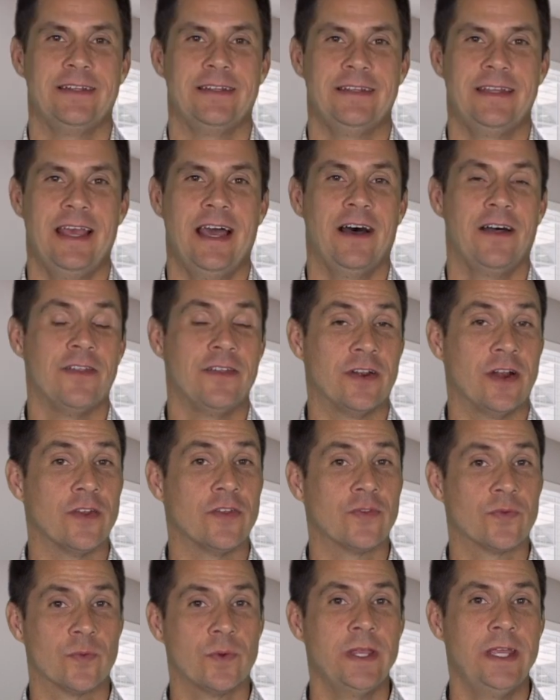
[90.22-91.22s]
Now there are
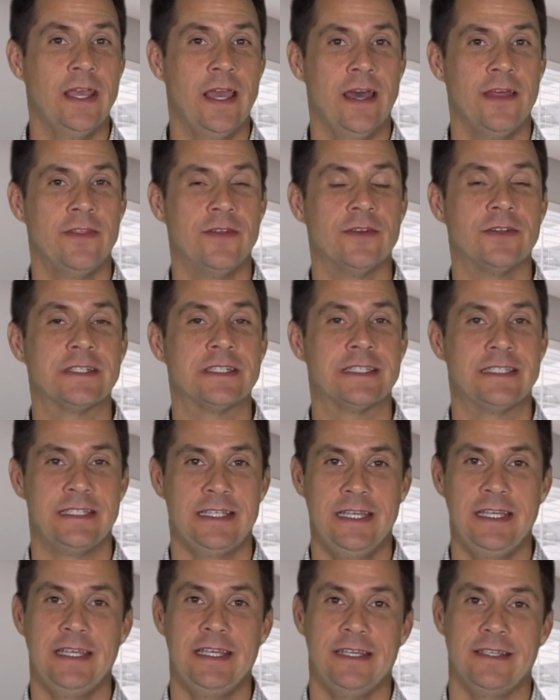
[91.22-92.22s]
3 other
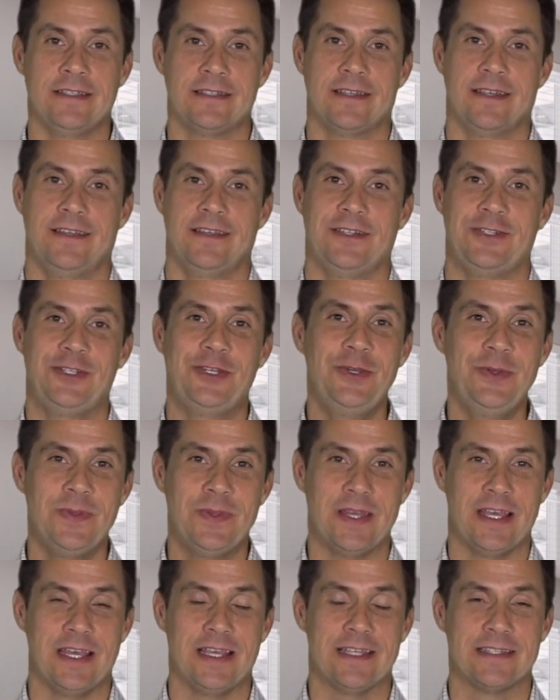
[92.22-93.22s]
C's to
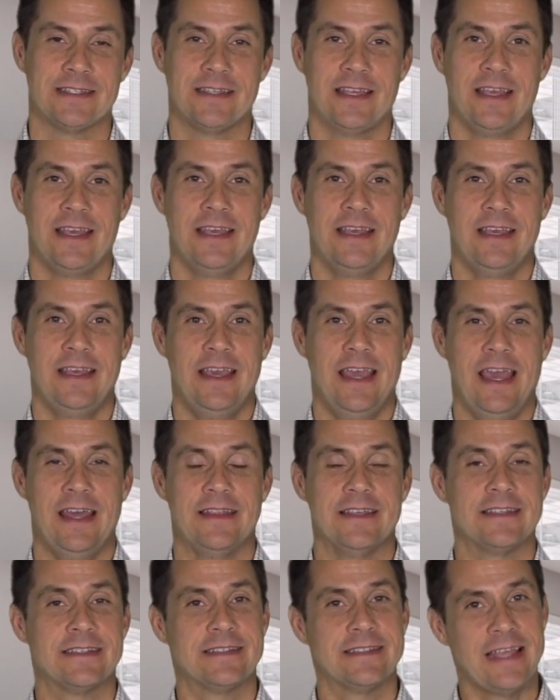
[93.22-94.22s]
this, and
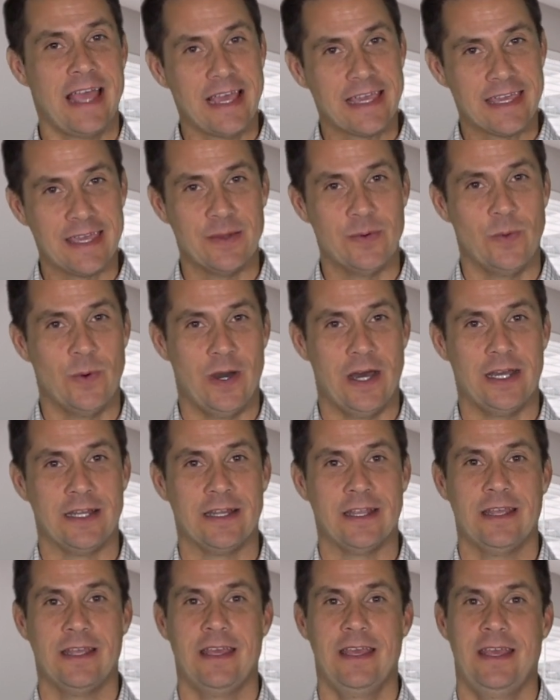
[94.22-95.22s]
the second
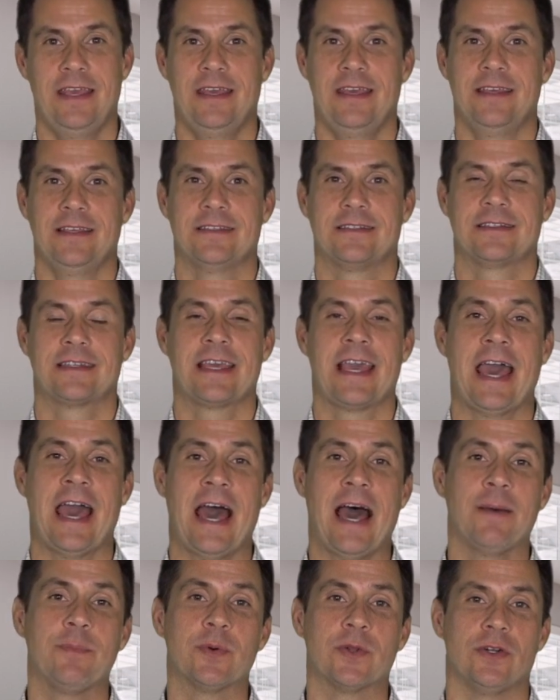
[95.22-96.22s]
one is
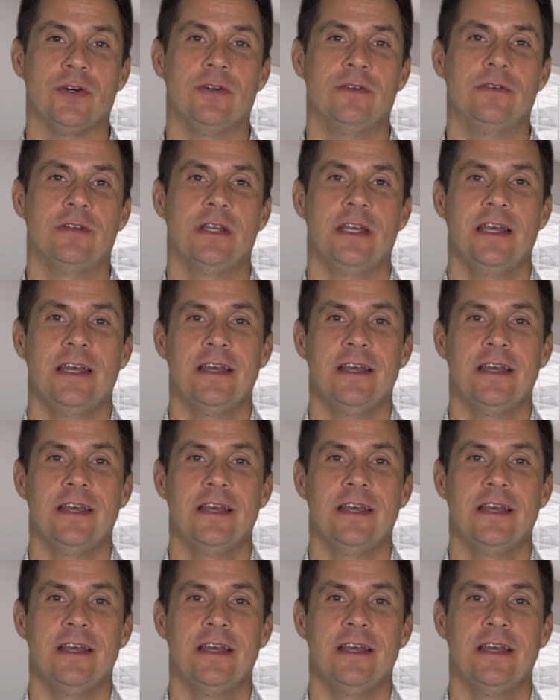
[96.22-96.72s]
capital.